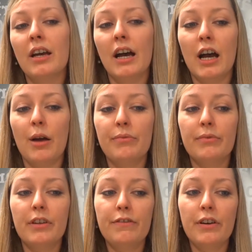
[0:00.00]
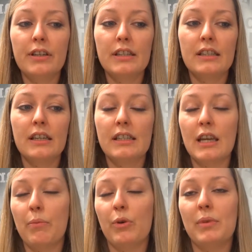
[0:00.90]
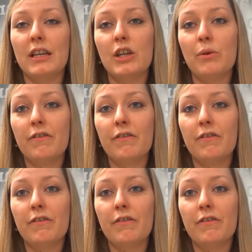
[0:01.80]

the first step would be to